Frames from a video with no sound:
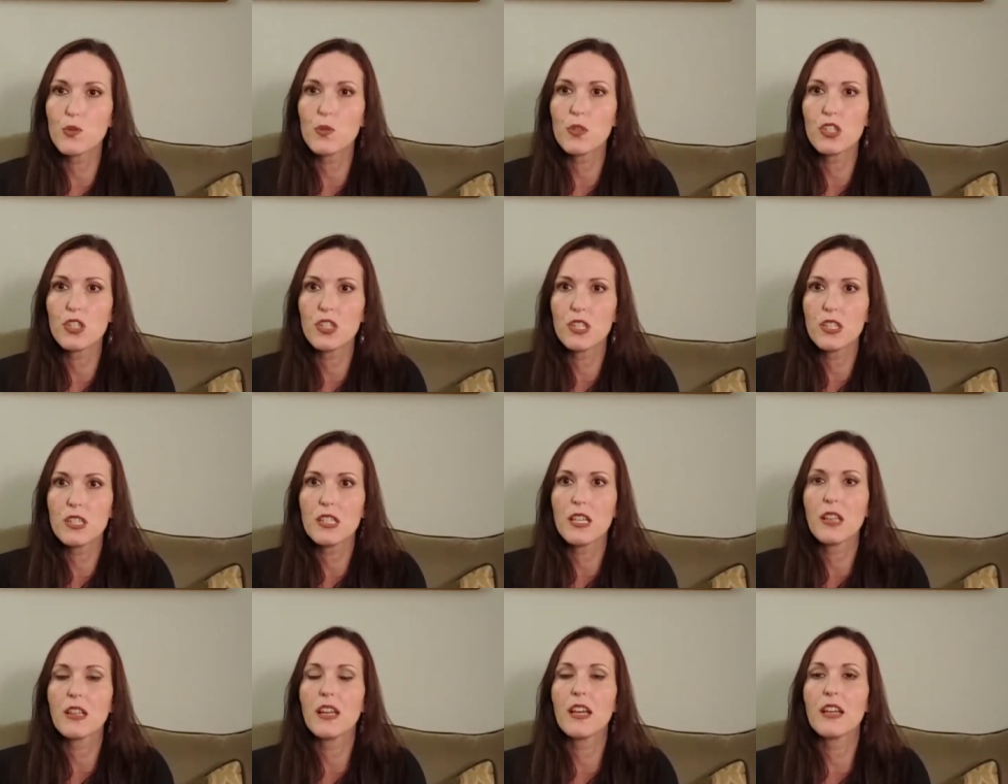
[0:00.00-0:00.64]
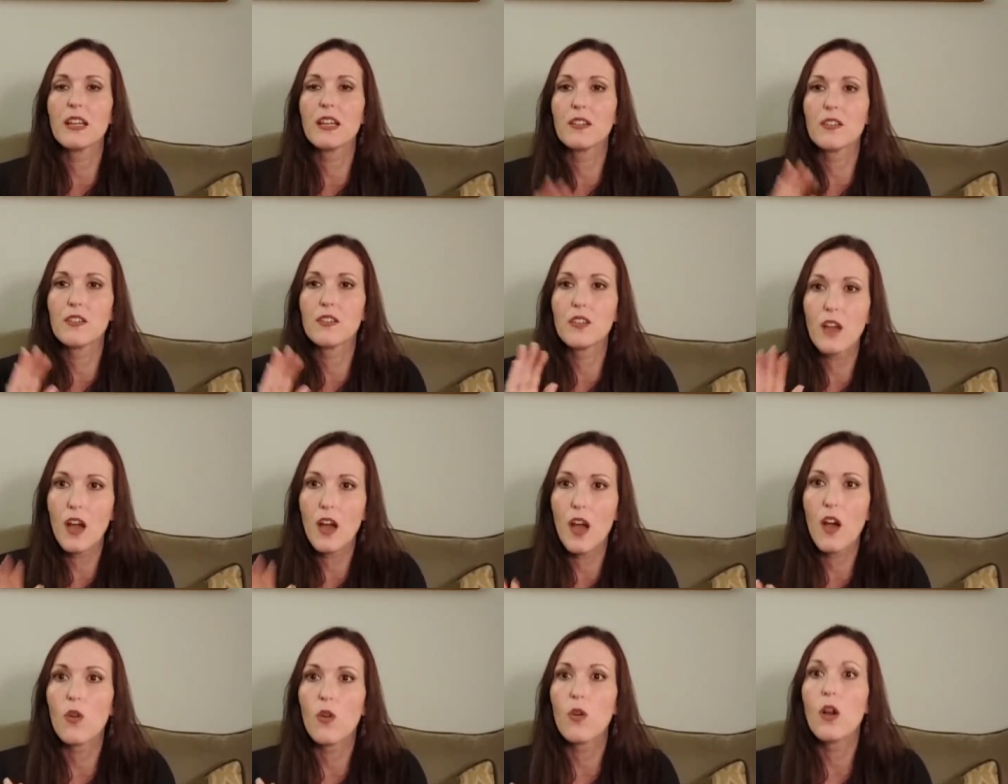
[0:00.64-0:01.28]
But she said, like,
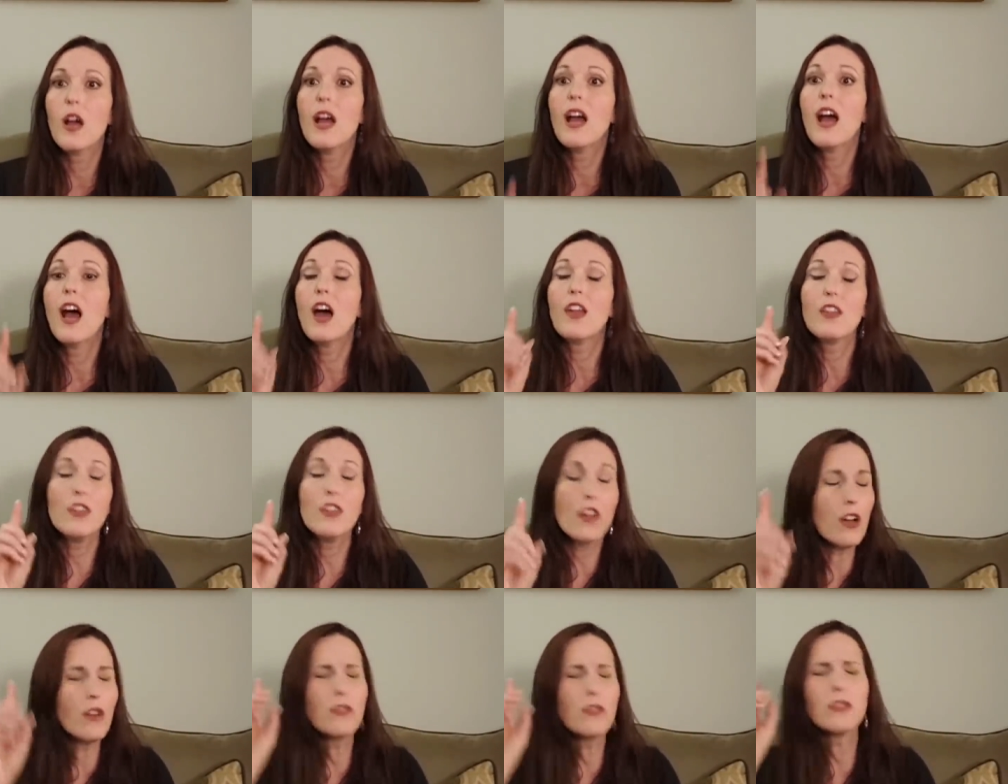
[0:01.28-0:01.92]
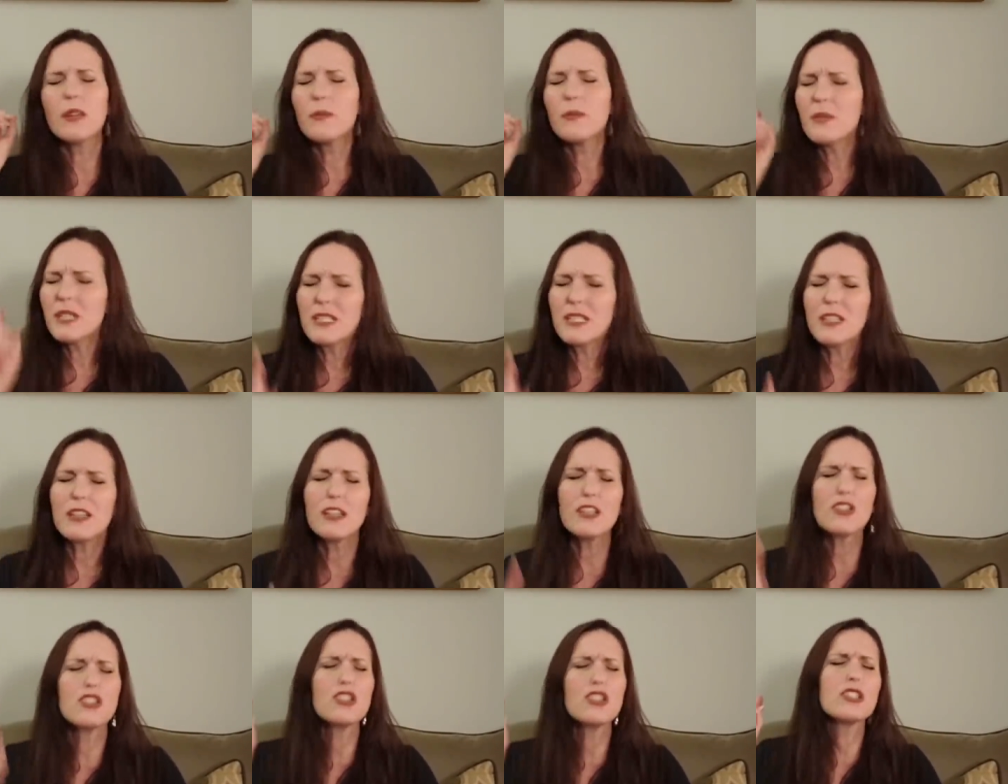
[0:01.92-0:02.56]
no, no, let me
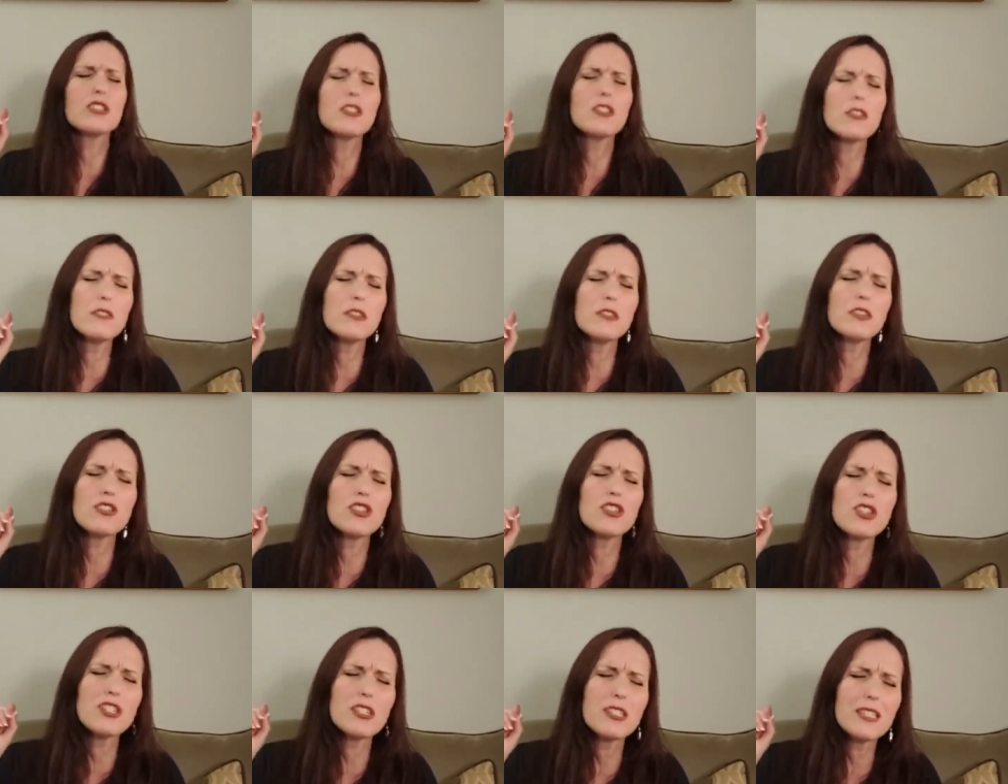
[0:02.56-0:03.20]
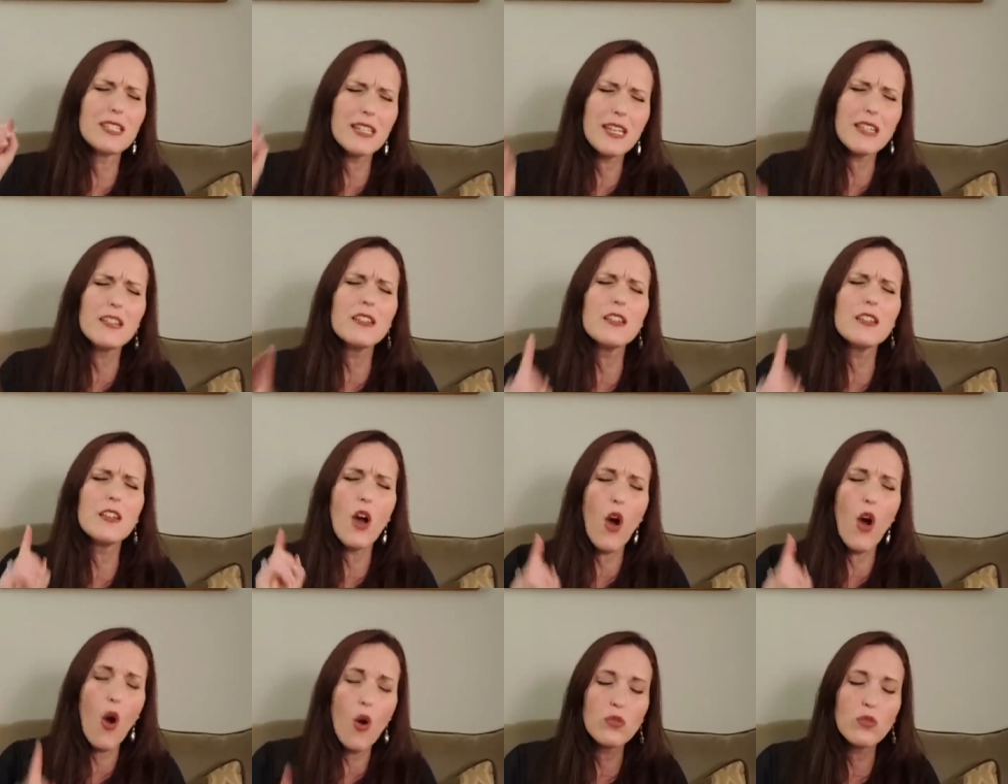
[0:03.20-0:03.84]
tell you, she don't, she
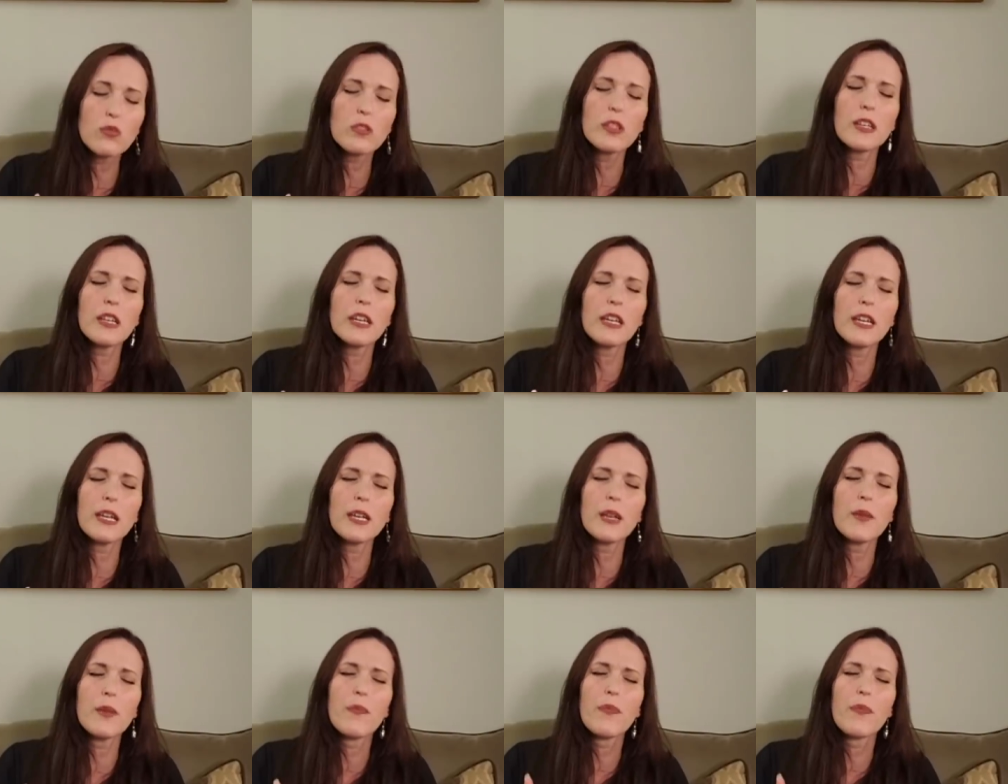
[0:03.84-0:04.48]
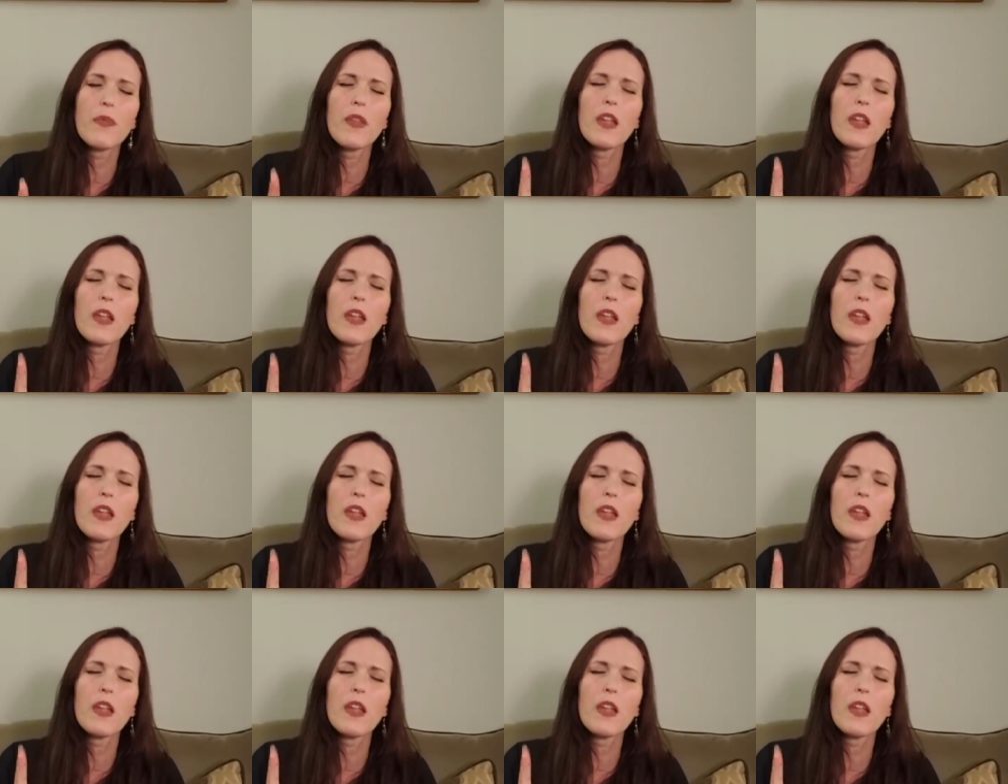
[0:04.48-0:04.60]
didn't only